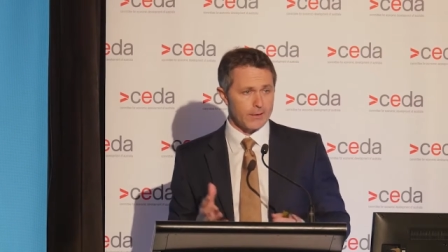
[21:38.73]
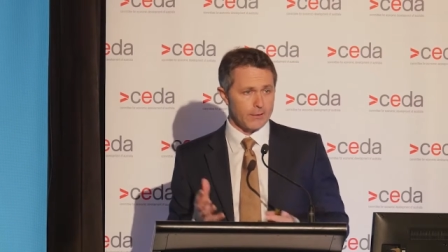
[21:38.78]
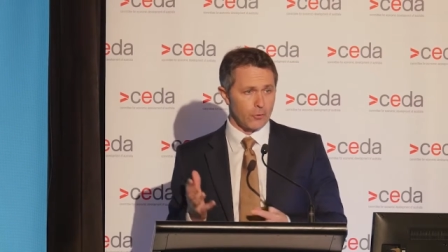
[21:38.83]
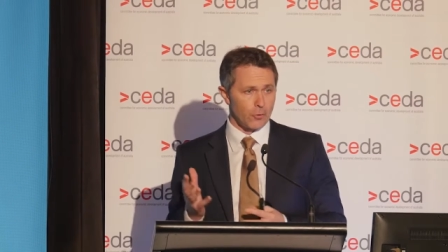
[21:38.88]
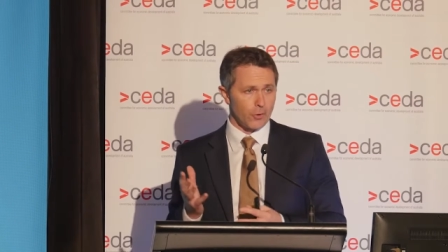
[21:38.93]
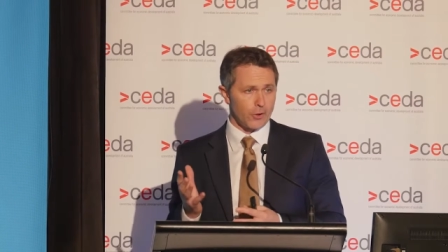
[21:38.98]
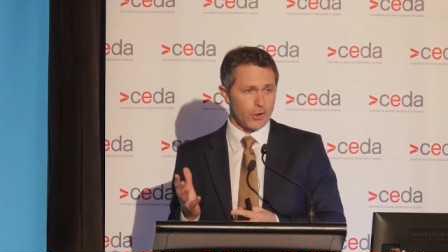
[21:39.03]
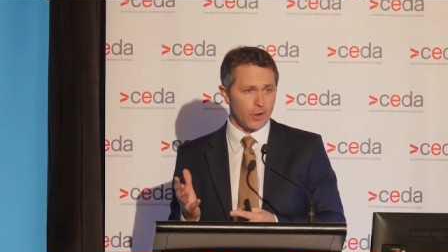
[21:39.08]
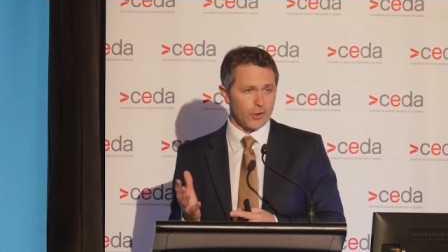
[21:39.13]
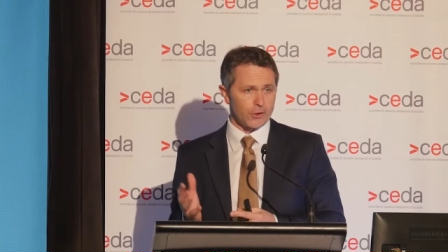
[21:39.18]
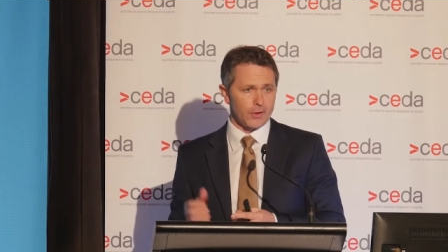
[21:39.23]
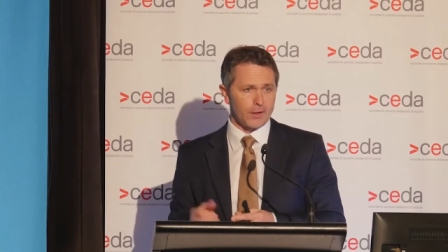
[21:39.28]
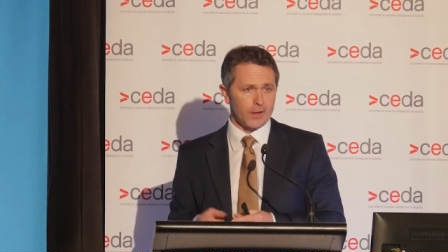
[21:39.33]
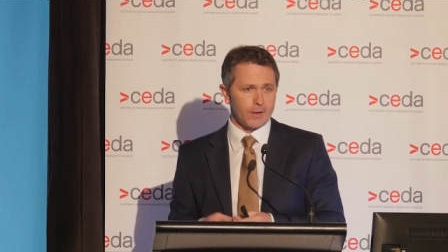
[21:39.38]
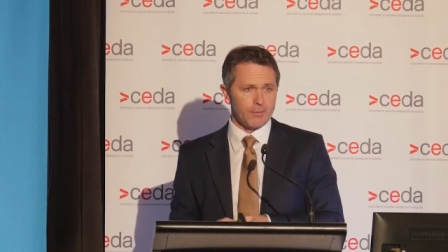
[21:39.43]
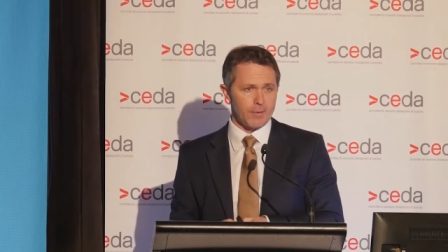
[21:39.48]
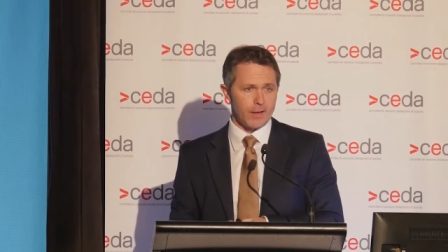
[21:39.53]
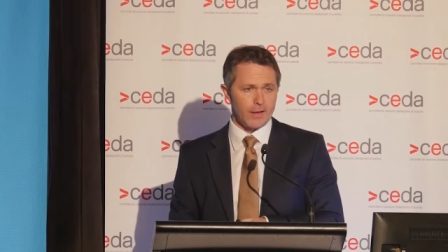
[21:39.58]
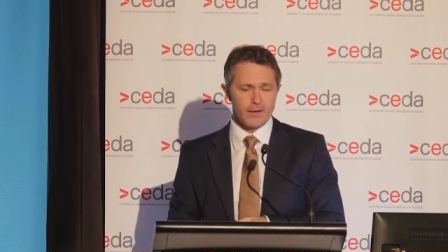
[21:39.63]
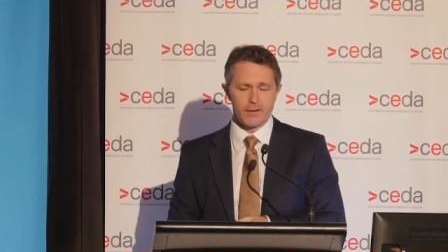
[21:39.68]
They've already got the
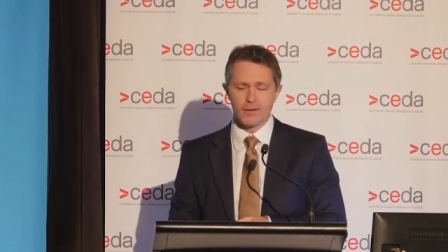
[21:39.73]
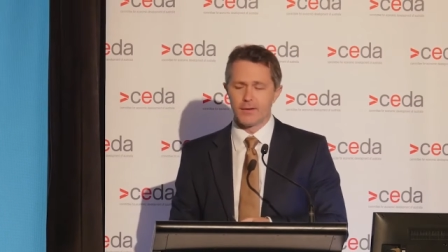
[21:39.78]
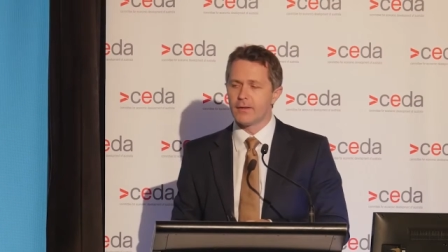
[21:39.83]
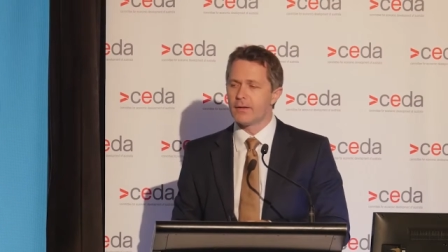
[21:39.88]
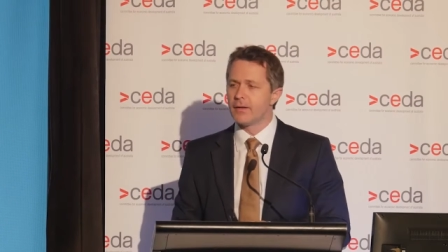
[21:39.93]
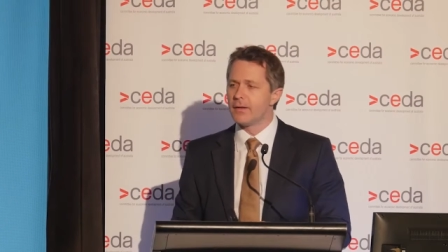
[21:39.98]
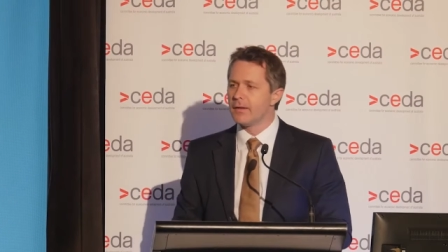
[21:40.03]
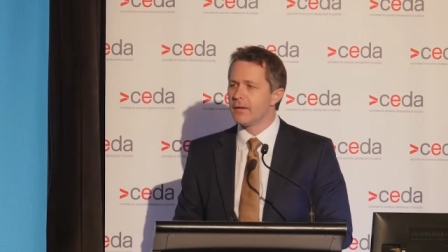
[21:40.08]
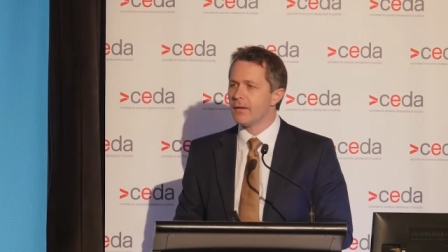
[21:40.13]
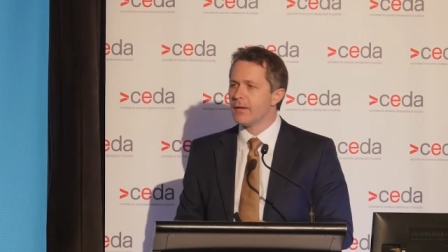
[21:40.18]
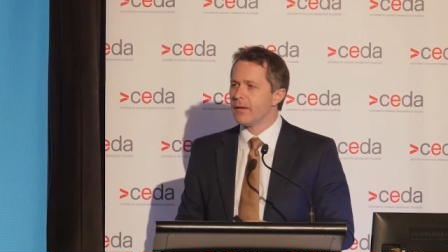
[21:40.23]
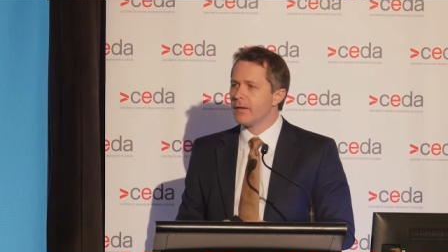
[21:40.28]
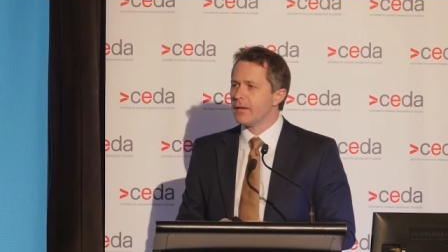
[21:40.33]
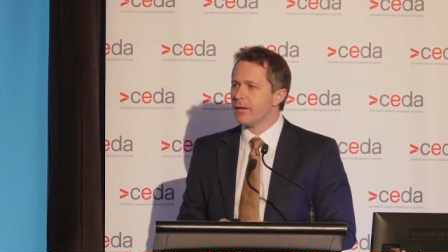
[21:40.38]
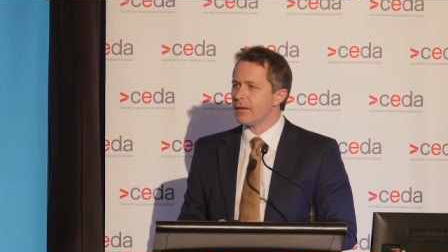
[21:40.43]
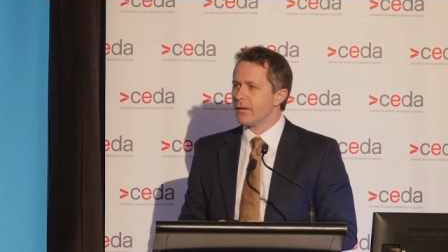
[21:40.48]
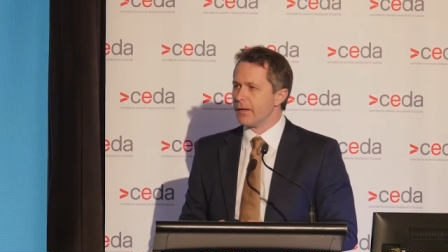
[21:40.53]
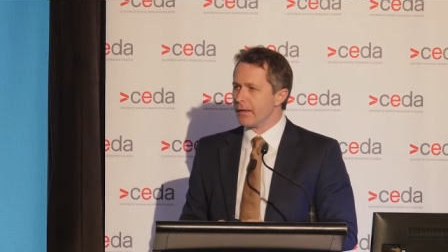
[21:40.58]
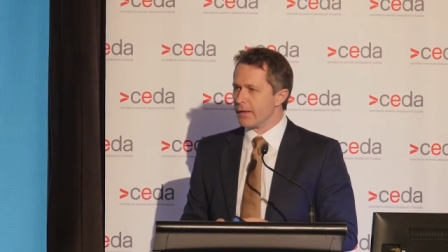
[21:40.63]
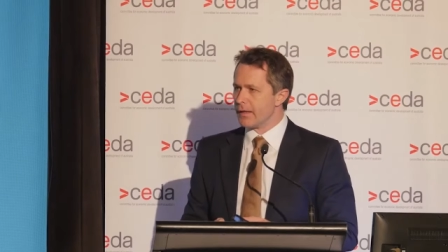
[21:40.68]
NBN
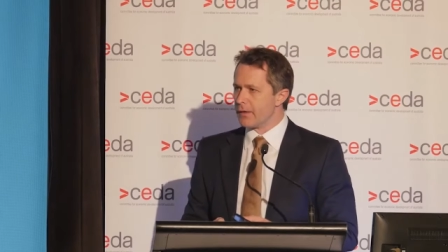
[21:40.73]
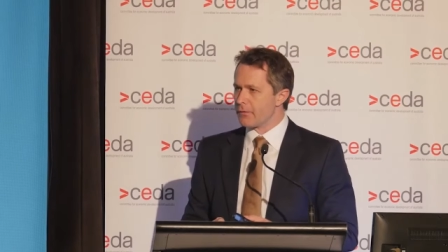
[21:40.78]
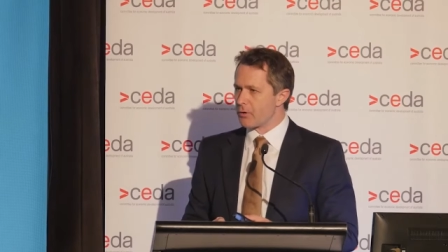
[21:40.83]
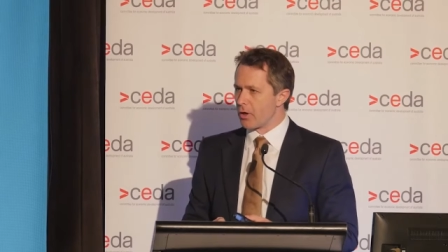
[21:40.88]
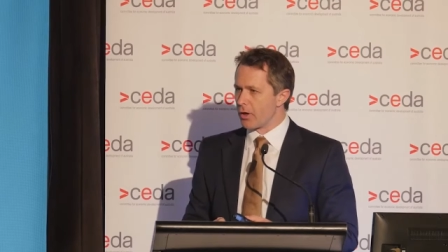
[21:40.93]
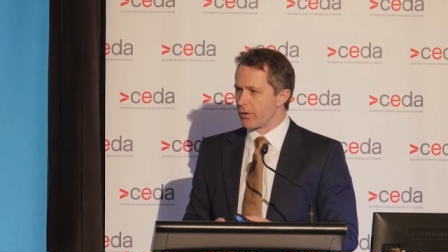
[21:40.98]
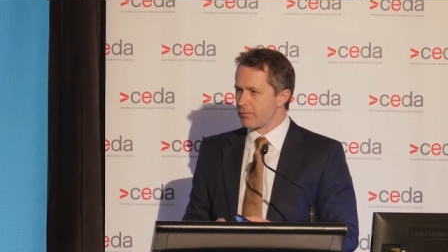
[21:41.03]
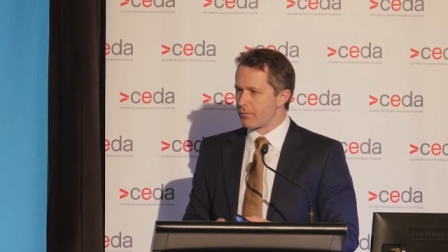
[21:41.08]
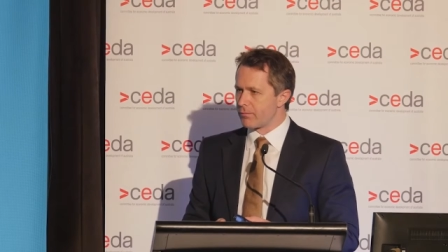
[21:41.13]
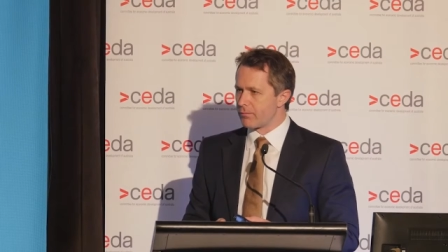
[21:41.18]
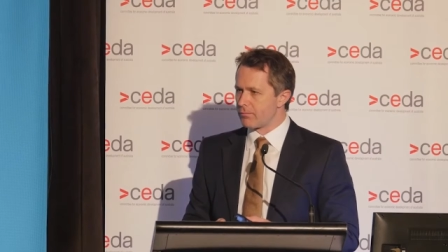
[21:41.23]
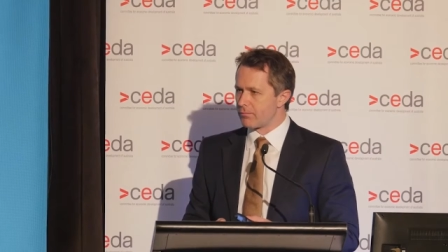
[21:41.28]
and they've got